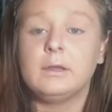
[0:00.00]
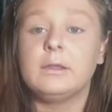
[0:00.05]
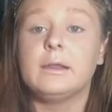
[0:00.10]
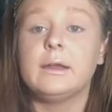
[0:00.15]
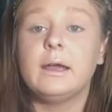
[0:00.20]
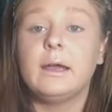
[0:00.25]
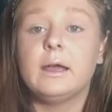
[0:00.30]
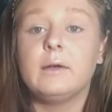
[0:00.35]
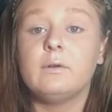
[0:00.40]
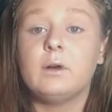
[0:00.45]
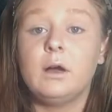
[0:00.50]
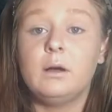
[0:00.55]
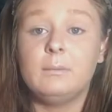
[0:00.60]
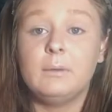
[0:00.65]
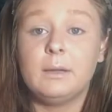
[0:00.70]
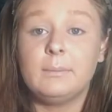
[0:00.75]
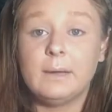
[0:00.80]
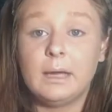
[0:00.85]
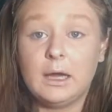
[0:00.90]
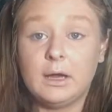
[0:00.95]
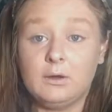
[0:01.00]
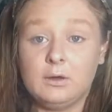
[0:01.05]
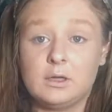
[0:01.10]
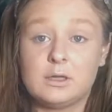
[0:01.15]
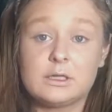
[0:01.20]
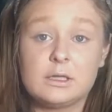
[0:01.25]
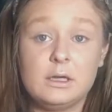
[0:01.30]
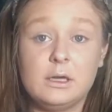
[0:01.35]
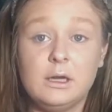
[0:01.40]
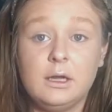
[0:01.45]
that I have all my
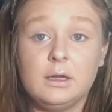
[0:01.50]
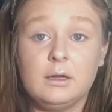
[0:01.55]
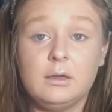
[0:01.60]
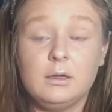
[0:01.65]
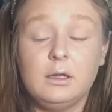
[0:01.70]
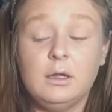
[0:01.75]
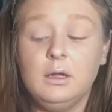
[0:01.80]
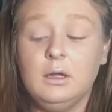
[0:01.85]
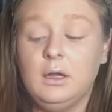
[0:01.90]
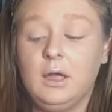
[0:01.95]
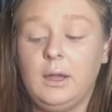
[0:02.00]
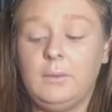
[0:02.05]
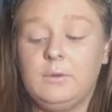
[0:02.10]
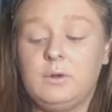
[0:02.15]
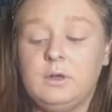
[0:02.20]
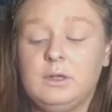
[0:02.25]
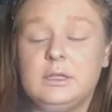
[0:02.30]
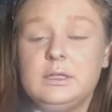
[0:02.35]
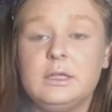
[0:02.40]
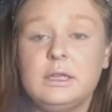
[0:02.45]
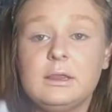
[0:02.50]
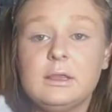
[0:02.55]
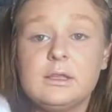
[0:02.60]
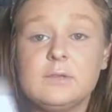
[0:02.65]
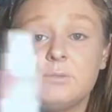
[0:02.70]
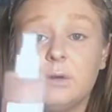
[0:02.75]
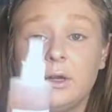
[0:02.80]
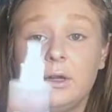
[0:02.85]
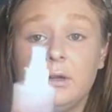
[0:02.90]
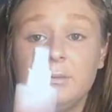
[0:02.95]
powders on, I'm going to take this
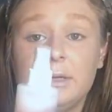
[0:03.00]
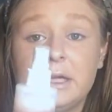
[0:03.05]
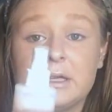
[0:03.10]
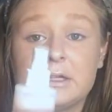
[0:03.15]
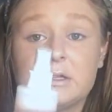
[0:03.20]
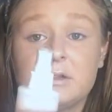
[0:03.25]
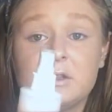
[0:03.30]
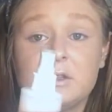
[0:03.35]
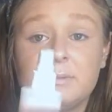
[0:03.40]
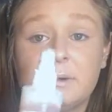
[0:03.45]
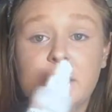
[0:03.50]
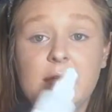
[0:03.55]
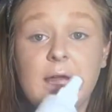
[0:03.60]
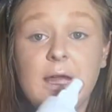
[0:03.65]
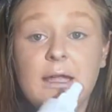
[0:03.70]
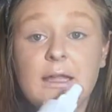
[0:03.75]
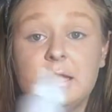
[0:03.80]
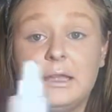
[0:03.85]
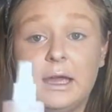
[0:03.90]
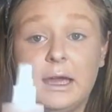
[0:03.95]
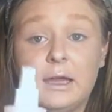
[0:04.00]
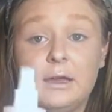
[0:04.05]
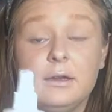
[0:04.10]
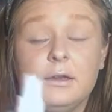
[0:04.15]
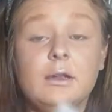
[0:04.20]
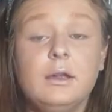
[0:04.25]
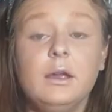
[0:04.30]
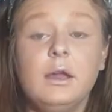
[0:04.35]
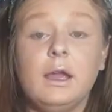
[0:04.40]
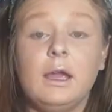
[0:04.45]
Mario Badescu spray
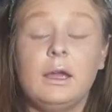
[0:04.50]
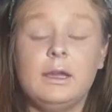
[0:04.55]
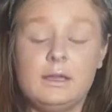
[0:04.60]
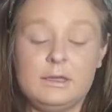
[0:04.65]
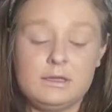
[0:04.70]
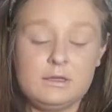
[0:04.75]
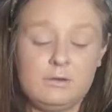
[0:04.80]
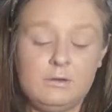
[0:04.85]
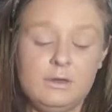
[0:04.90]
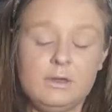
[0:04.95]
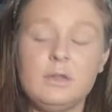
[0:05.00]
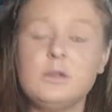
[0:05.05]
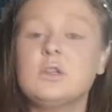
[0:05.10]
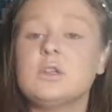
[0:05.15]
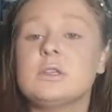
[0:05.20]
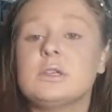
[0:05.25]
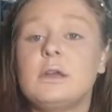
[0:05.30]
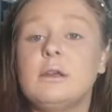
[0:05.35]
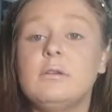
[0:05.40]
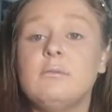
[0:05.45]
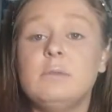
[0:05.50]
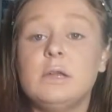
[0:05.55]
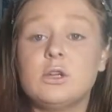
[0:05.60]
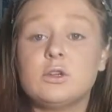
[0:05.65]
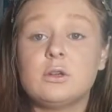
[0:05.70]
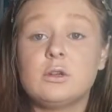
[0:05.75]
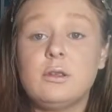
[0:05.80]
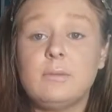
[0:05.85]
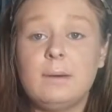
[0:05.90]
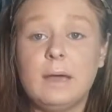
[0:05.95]
again, and it's going to just kind of make
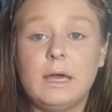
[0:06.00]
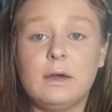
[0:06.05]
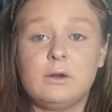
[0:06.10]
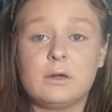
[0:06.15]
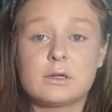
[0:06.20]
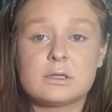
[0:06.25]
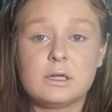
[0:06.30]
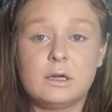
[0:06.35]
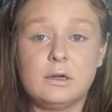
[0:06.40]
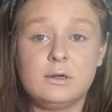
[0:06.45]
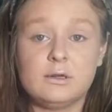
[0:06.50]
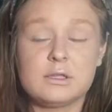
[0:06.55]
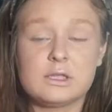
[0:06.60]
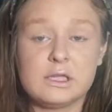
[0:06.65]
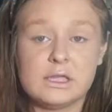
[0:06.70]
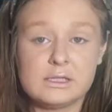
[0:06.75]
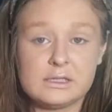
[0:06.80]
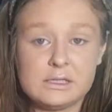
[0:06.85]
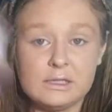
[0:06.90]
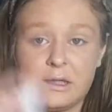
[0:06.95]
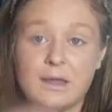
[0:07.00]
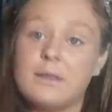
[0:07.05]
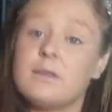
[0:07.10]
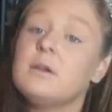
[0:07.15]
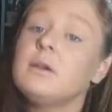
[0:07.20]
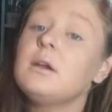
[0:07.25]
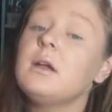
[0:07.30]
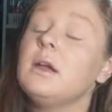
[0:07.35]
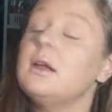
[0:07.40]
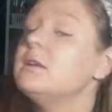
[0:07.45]
sure the powders all set
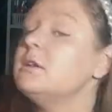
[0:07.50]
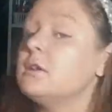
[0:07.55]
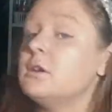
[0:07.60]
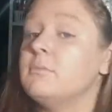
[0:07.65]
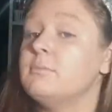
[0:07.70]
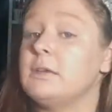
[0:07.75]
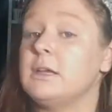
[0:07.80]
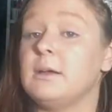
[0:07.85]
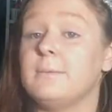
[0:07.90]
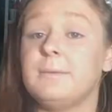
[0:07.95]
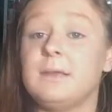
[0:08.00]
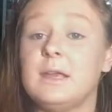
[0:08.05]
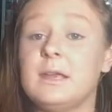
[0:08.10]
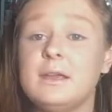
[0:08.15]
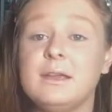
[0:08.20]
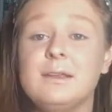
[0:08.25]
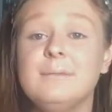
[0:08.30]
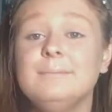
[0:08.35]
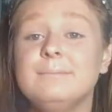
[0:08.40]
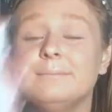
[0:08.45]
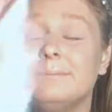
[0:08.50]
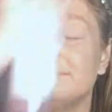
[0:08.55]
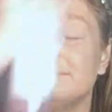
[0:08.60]
together and don't become cakey.